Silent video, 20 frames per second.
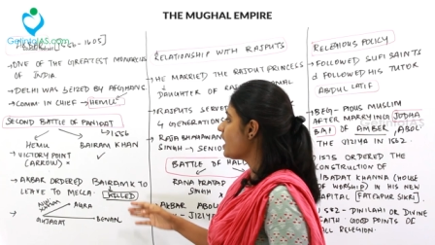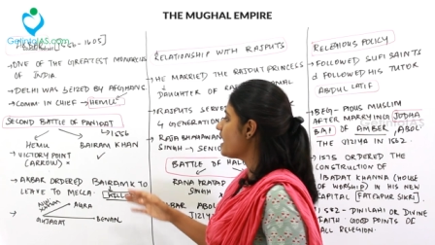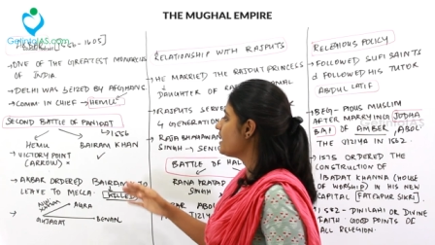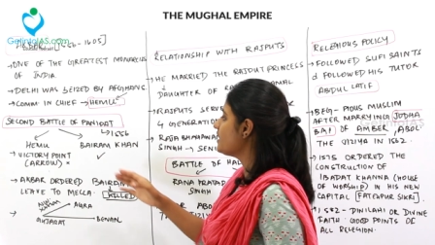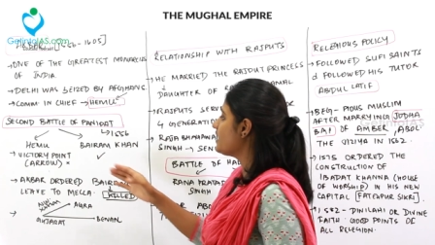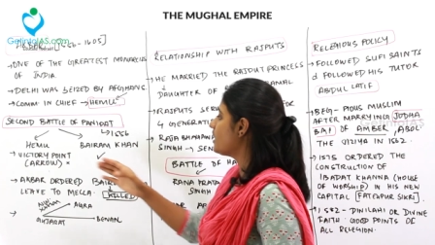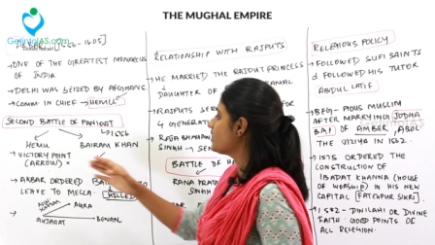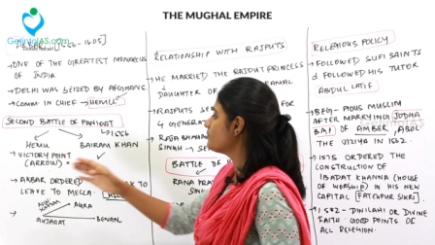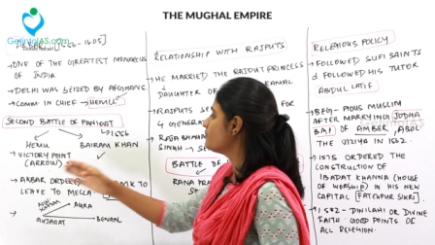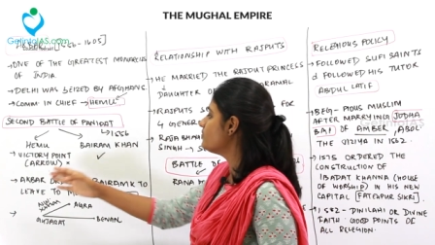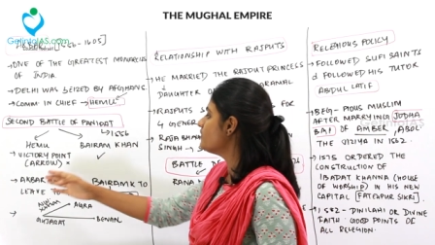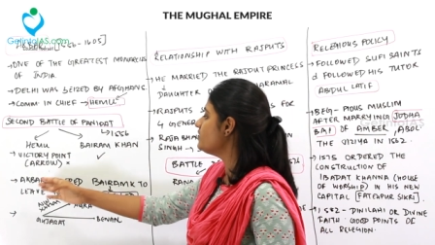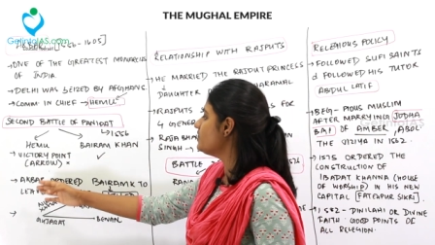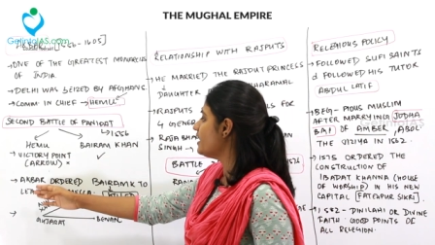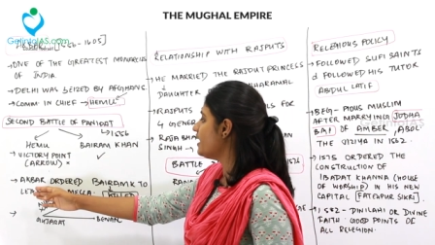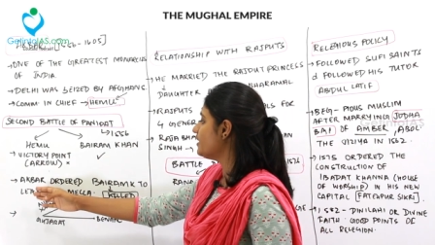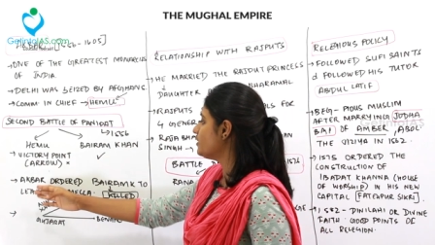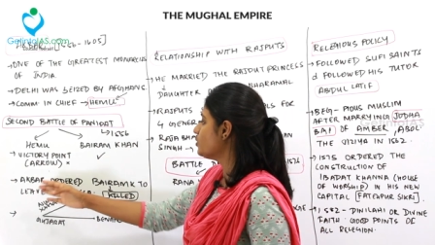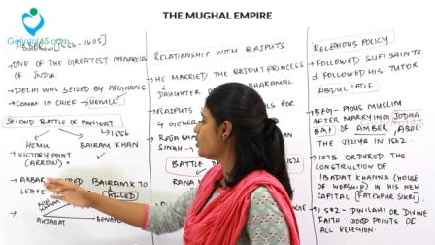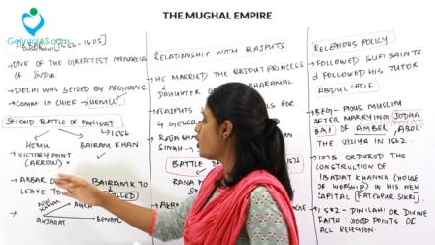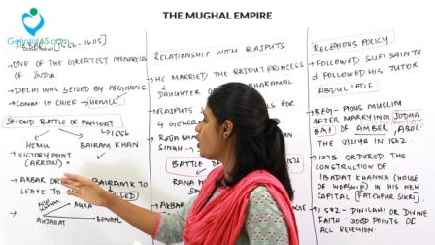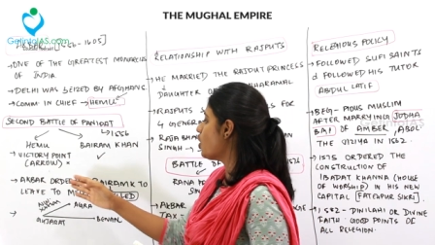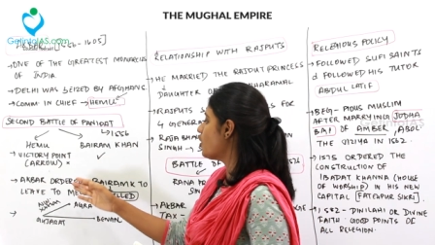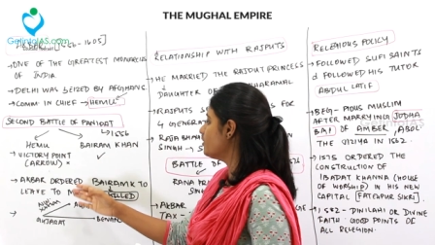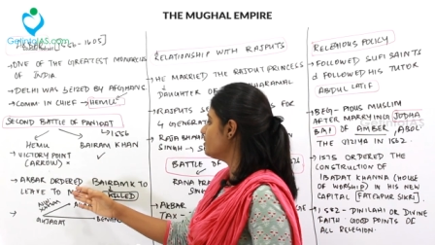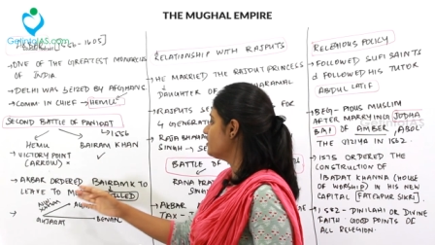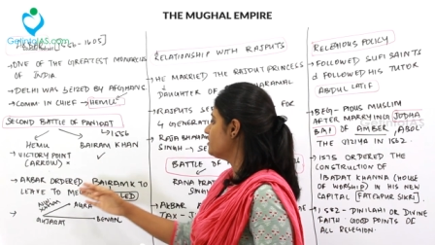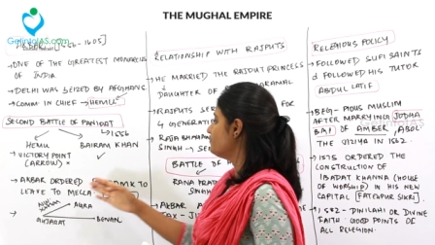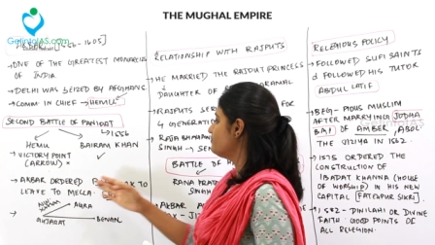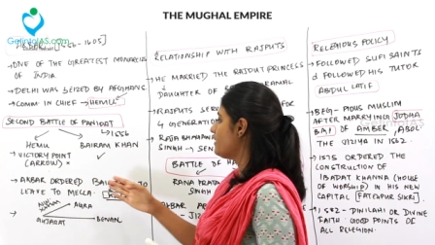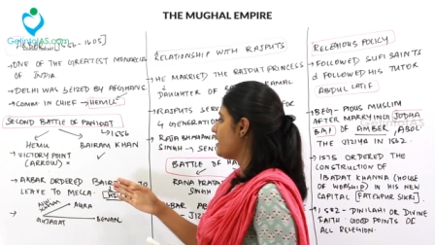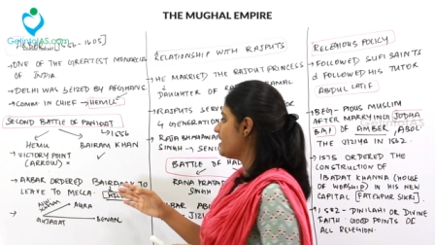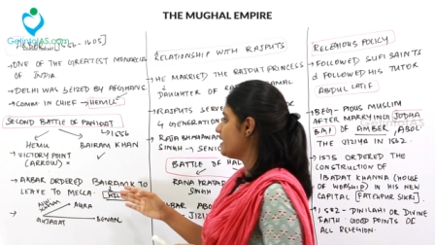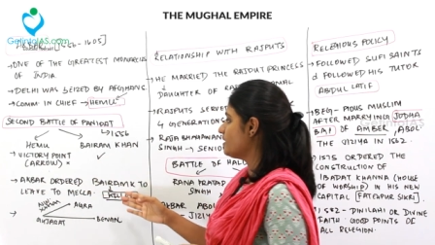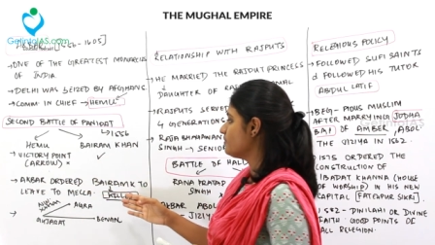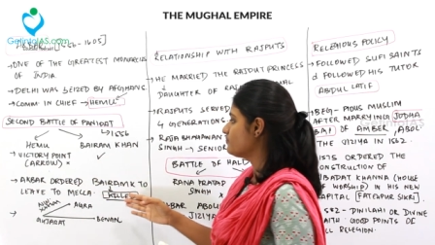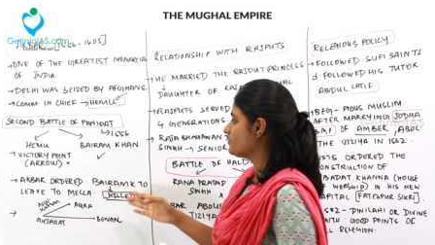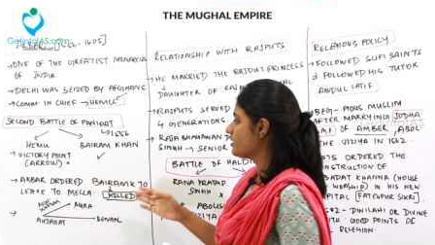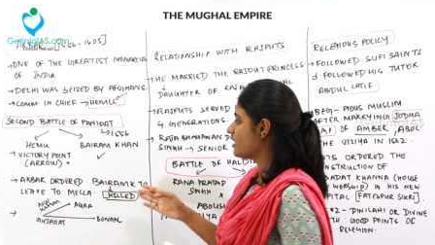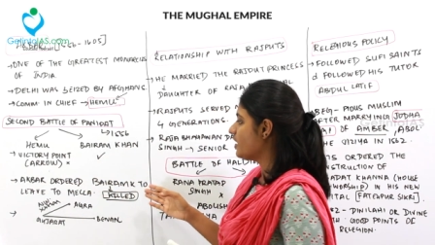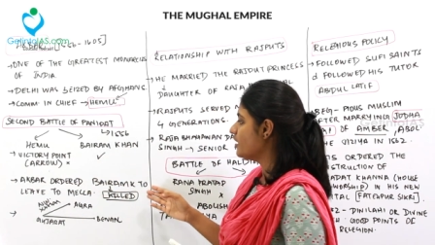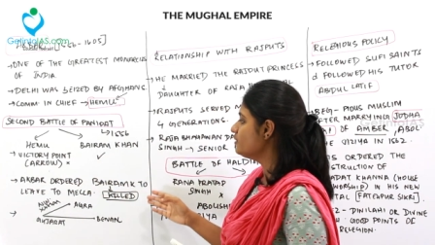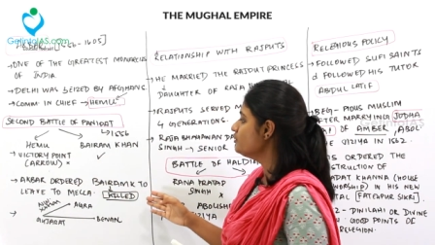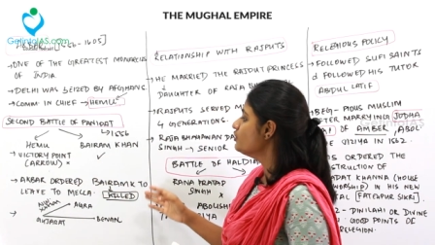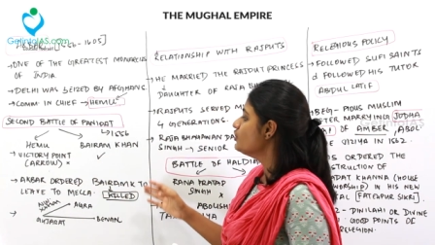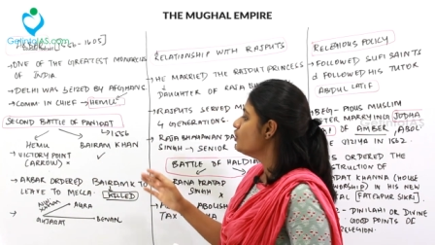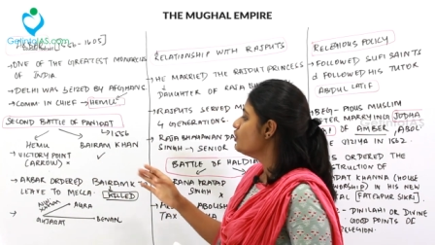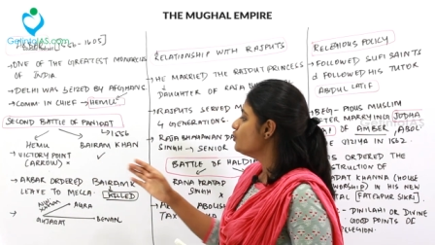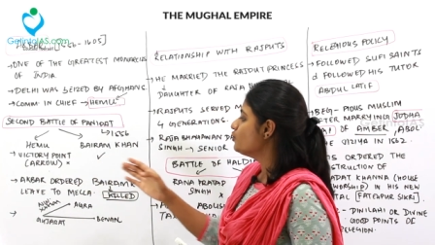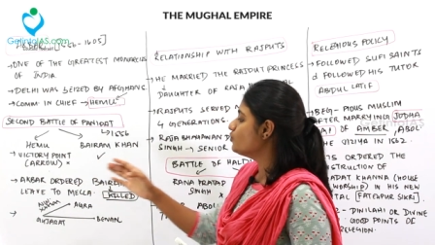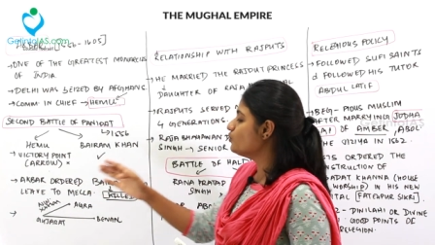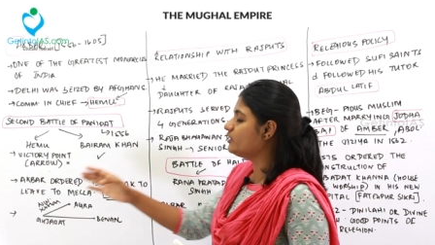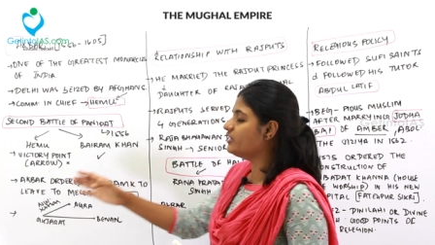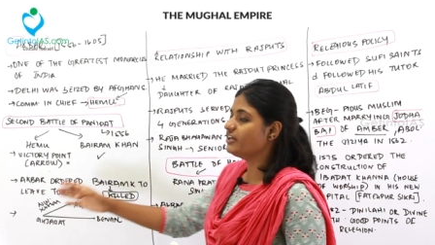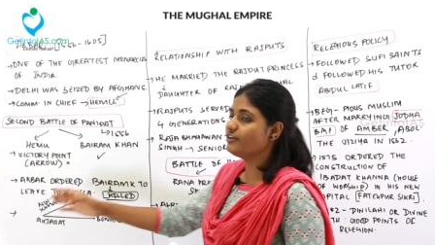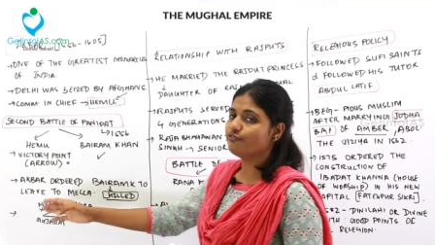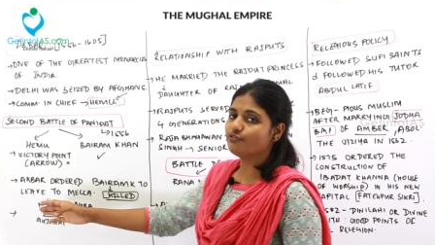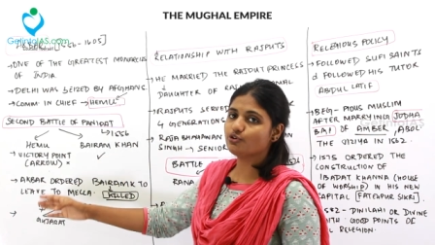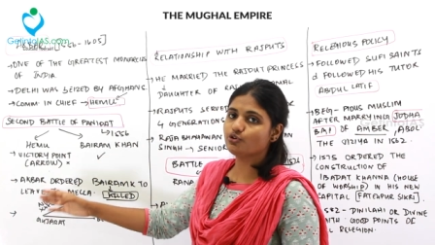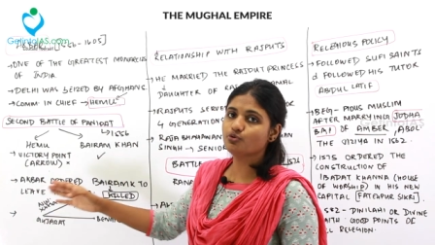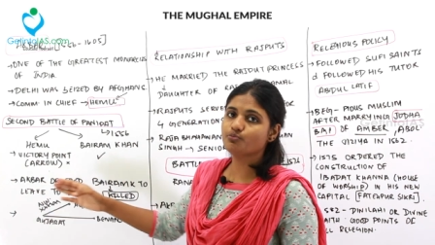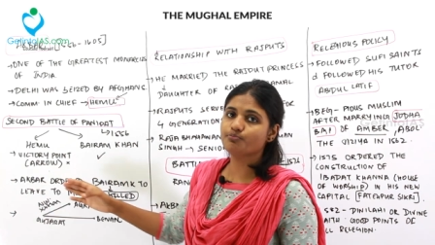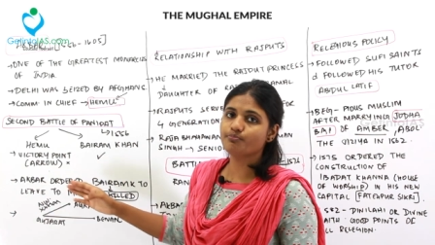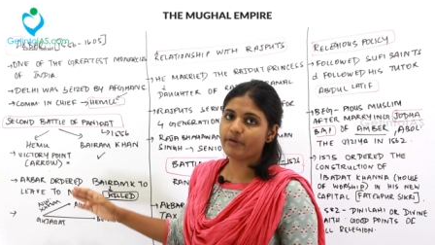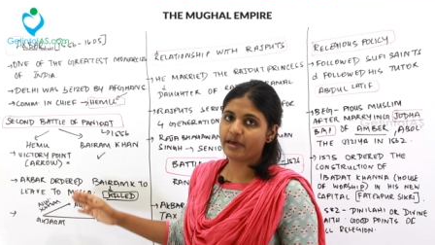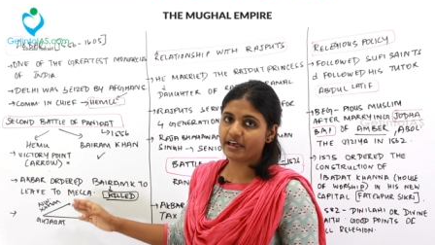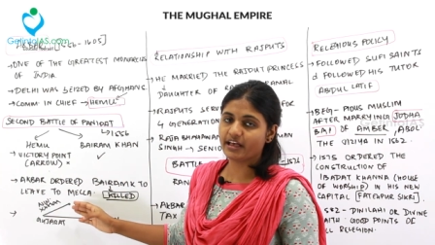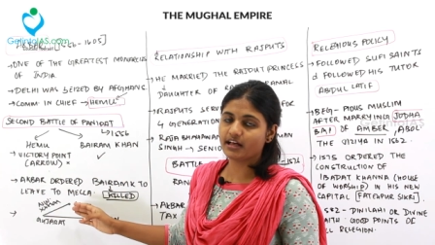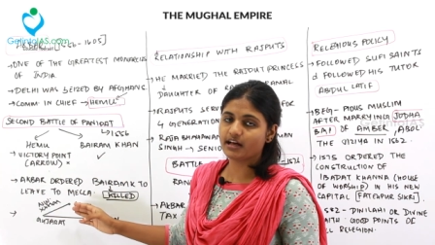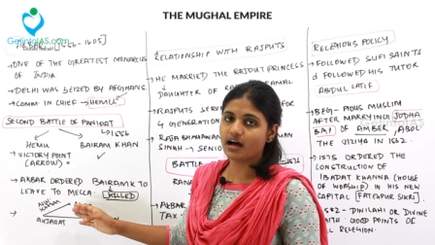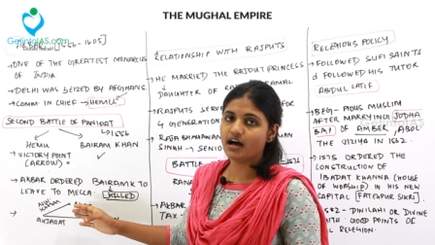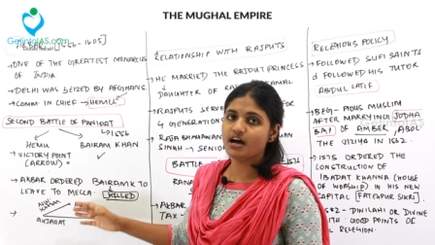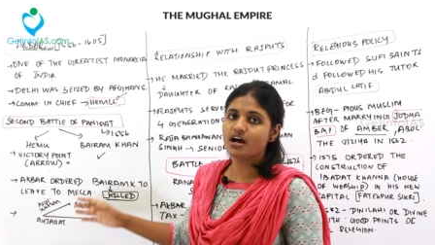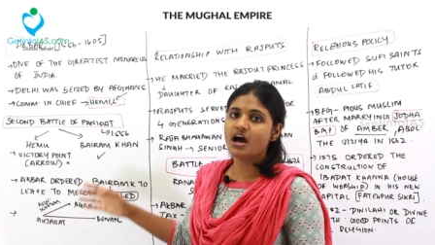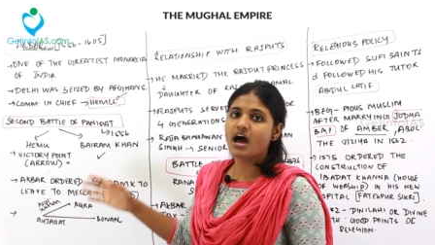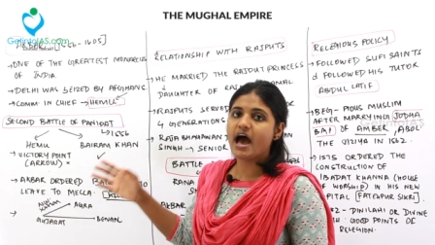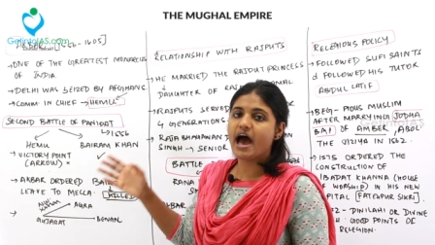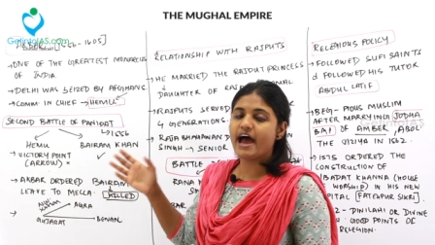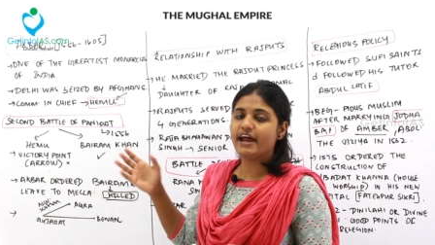And Akbar later ordered Bairam Khan to leave to Mecca.